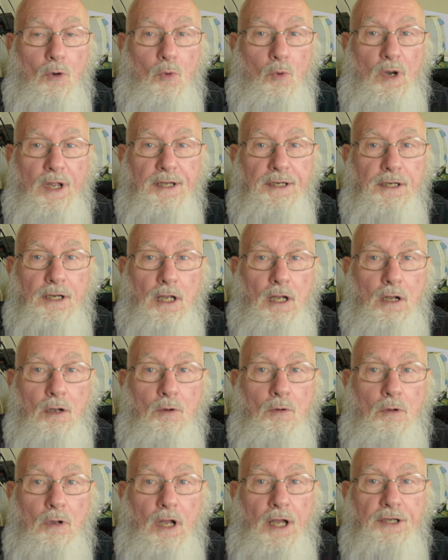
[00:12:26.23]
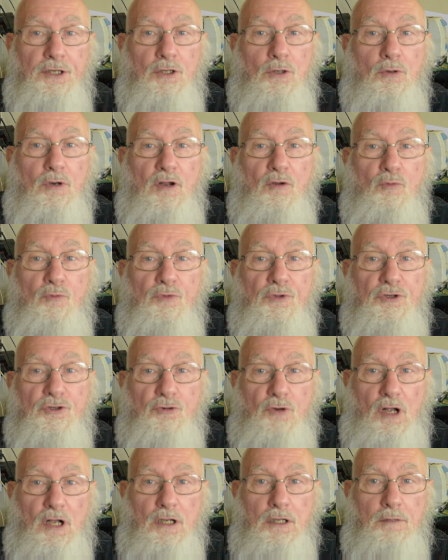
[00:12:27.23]
Right now, I don't own the
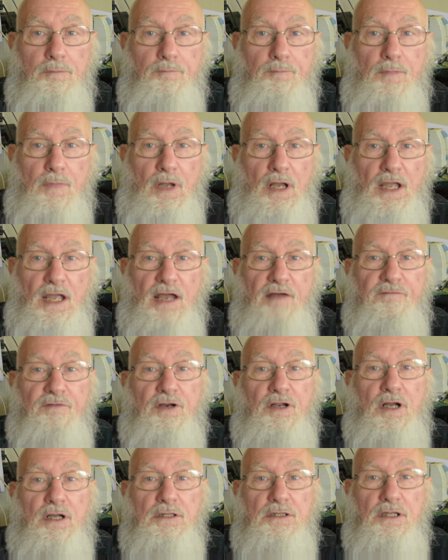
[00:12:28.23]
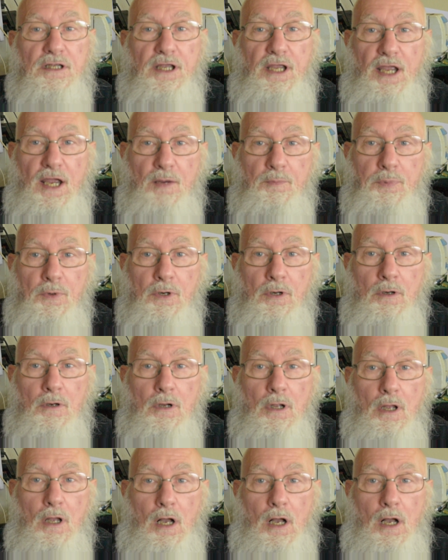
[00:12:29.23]
truck. I haven't got the camper.